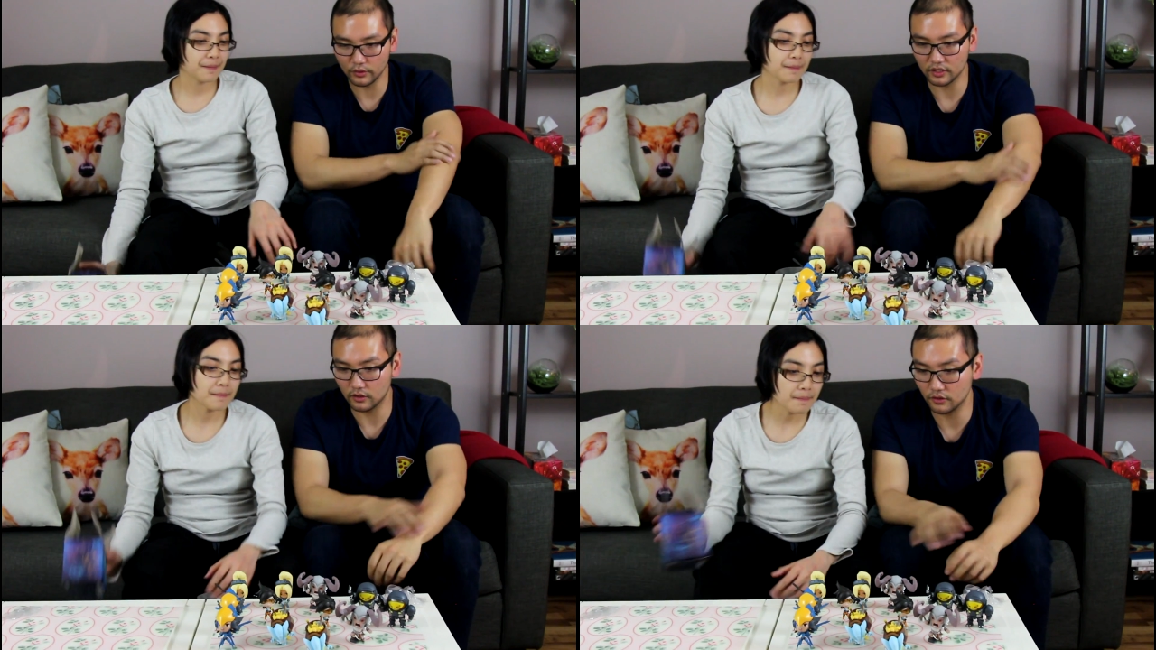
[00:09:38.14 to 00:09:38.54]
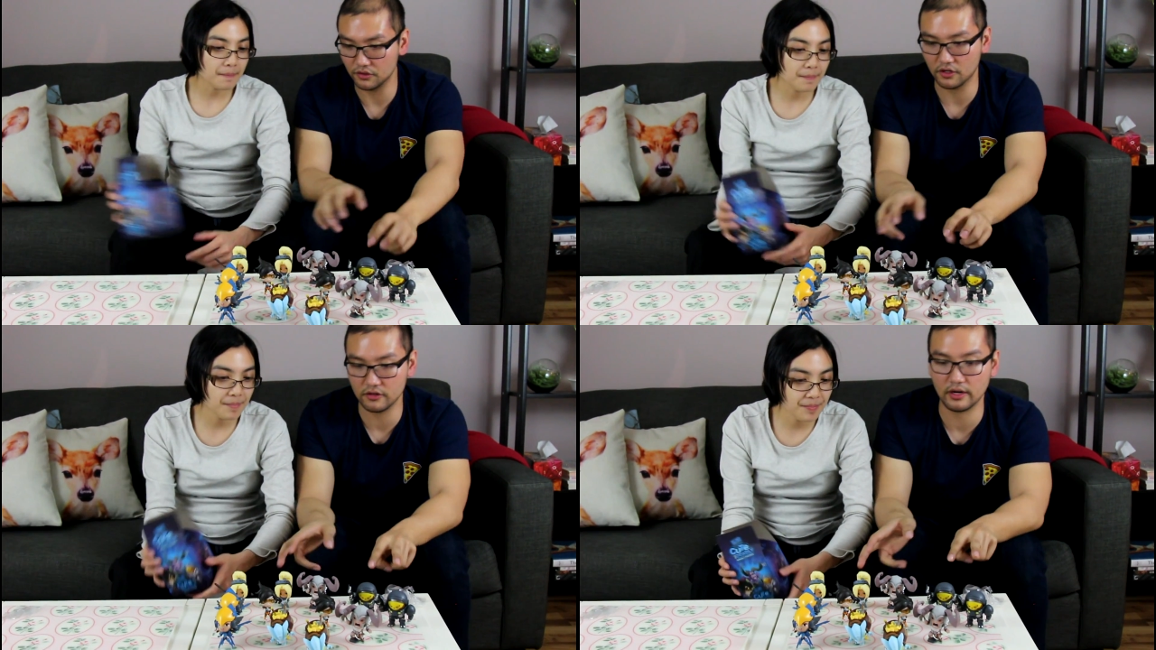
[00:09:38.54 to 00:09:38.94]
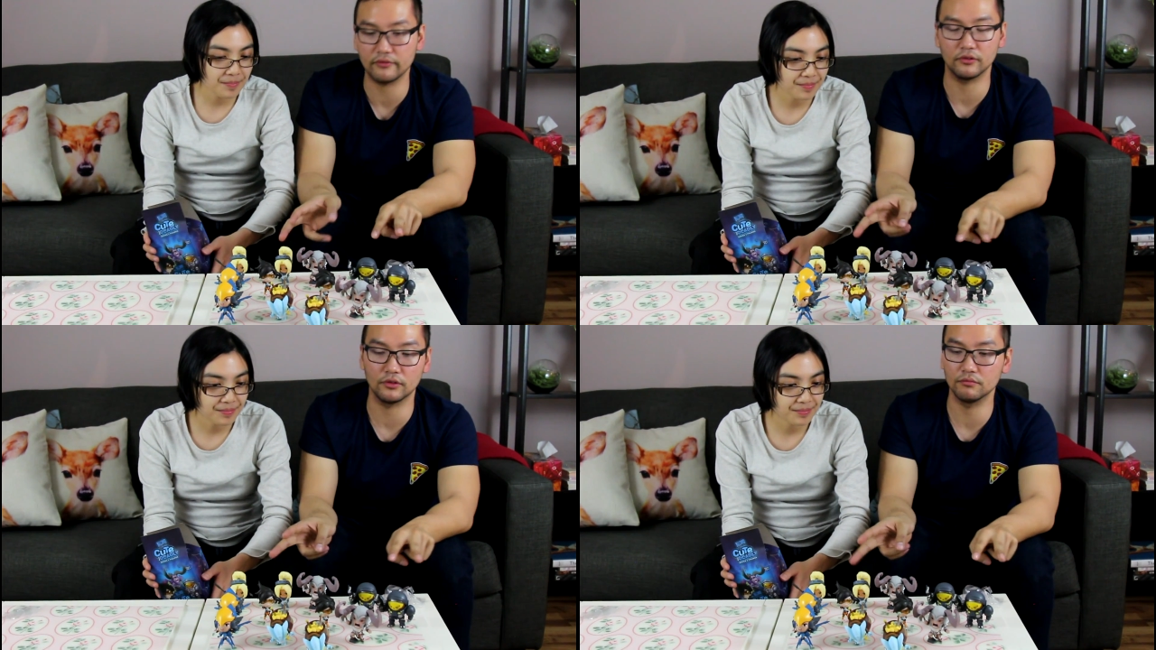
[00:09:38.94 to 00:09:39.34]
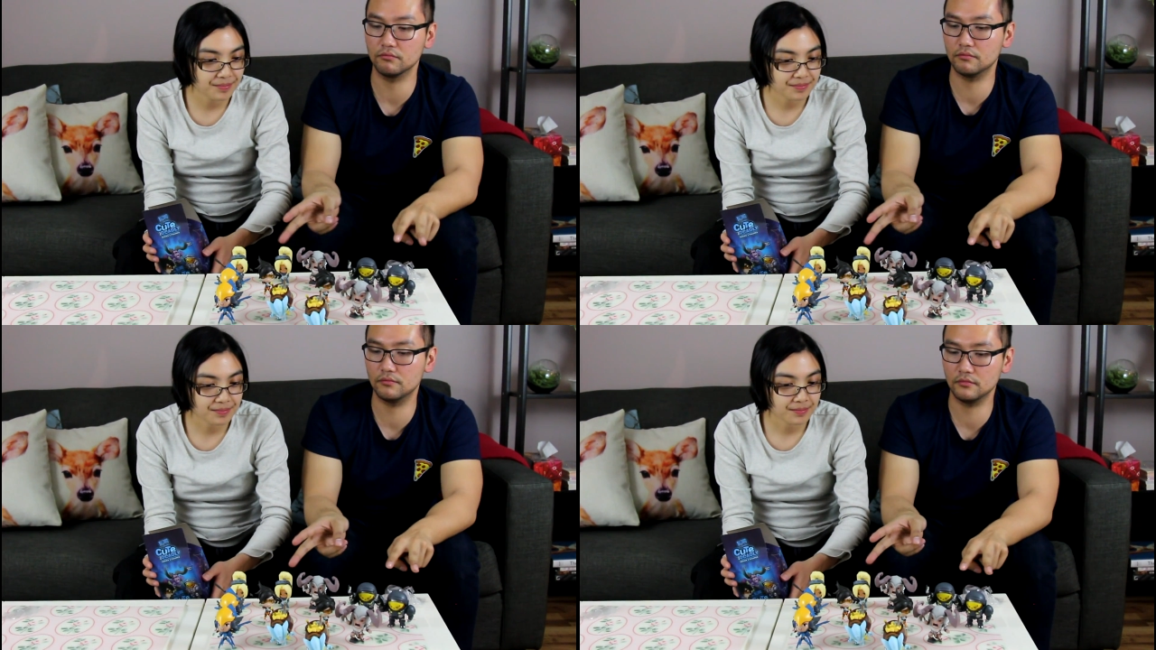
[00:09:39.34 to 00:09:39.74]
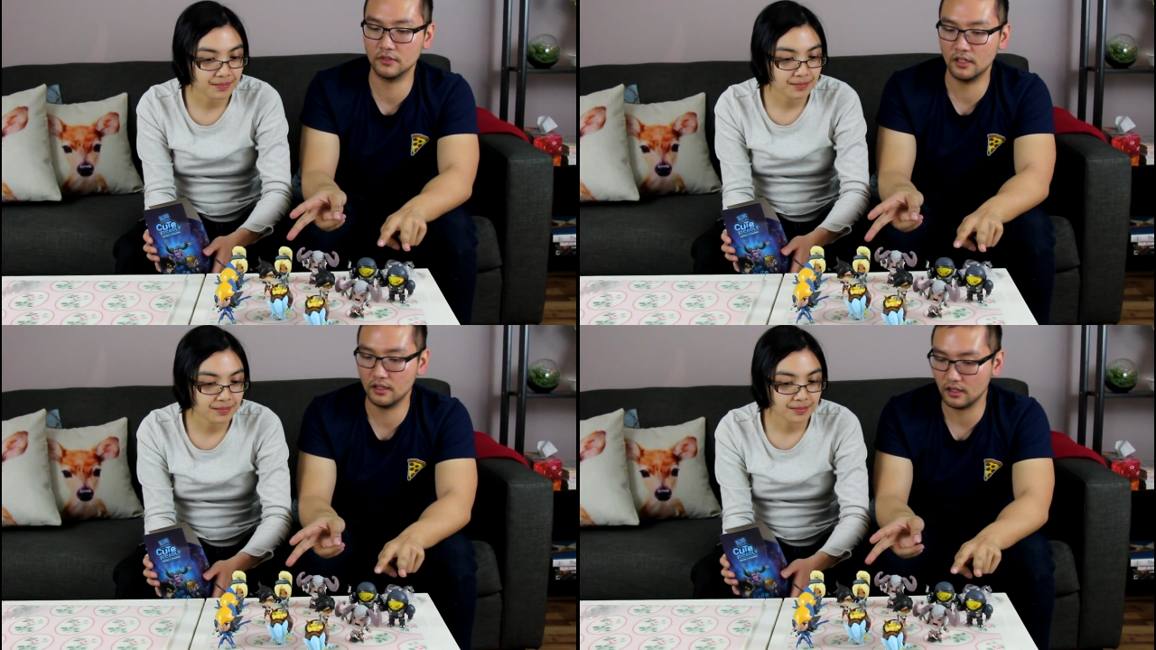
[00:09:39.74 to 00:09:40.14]
Speaker 1: We got all the StarCraft though,
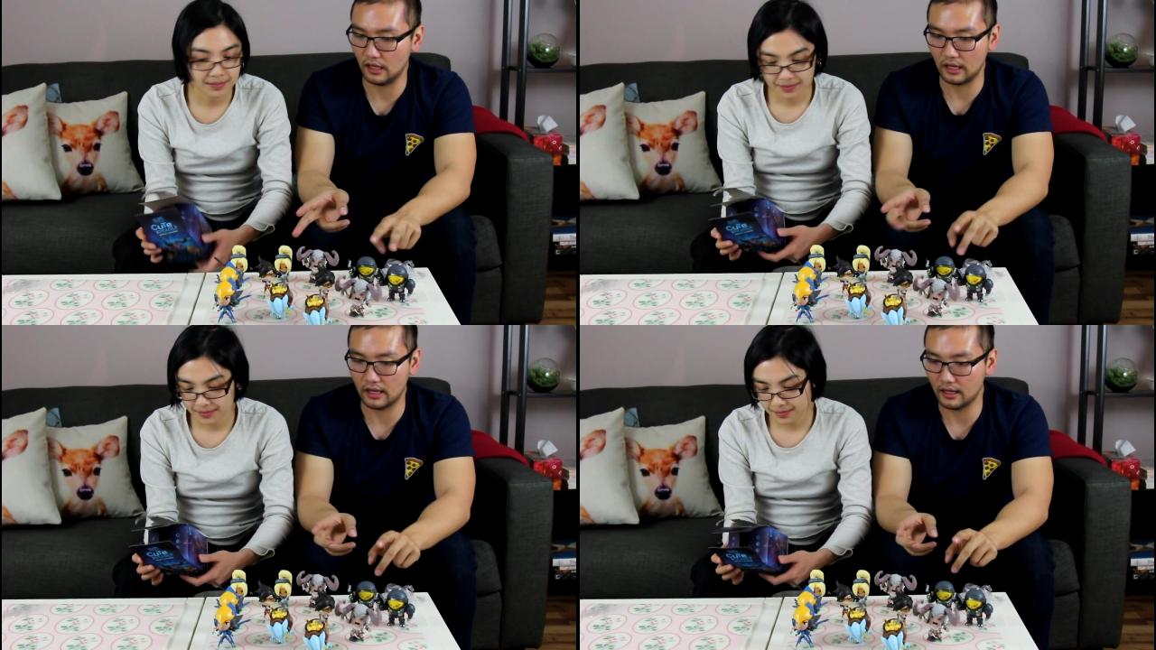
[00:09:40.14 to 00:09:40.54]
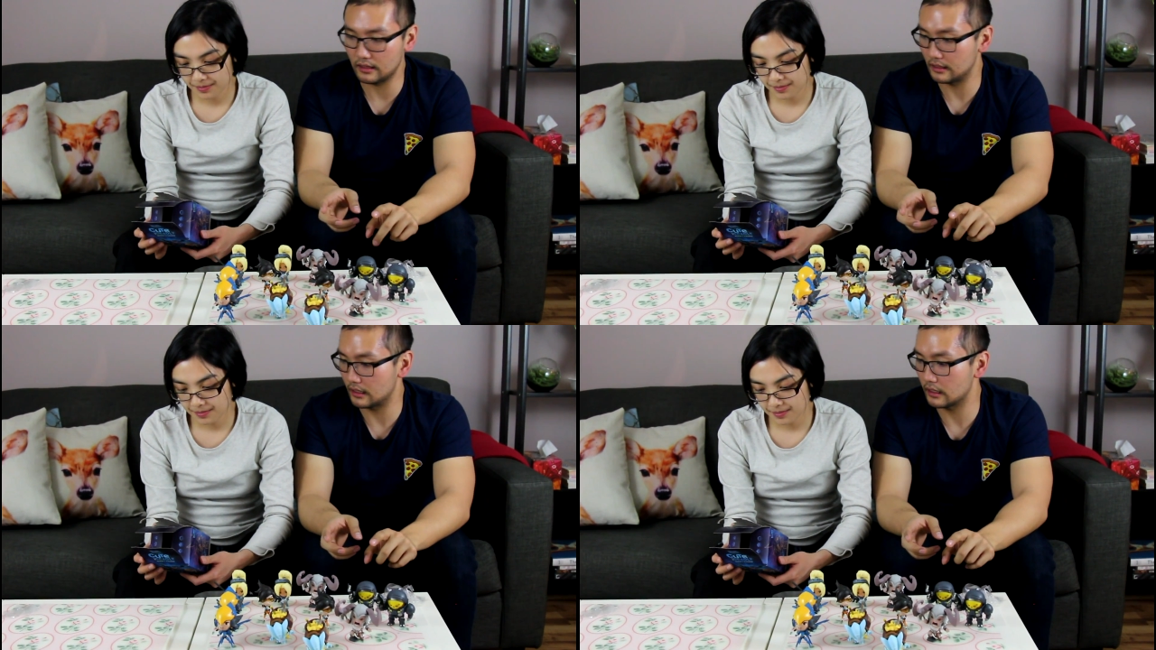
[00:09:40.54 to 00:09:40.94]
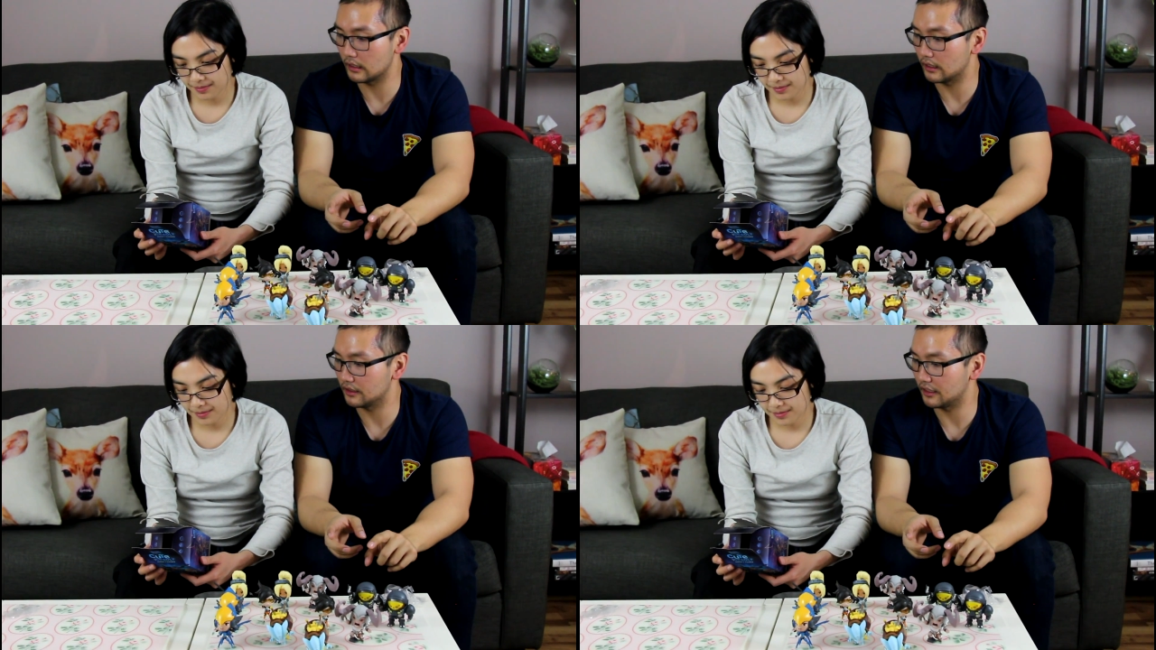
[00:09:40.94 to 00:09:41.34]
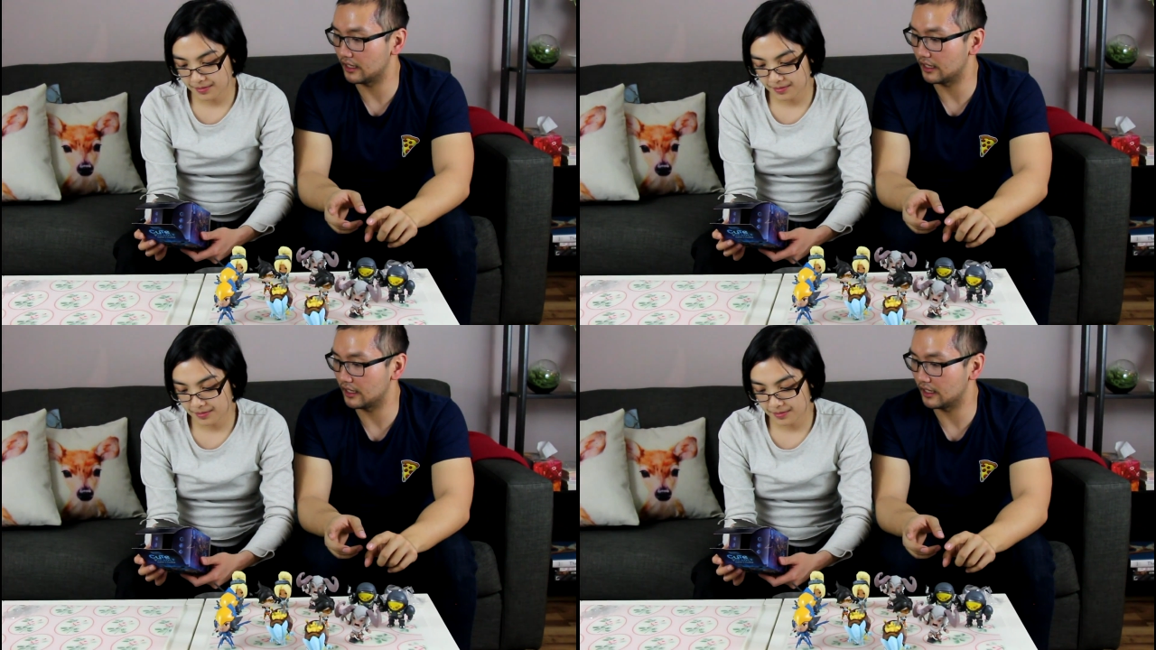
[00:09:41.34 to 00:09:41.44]
and the uh,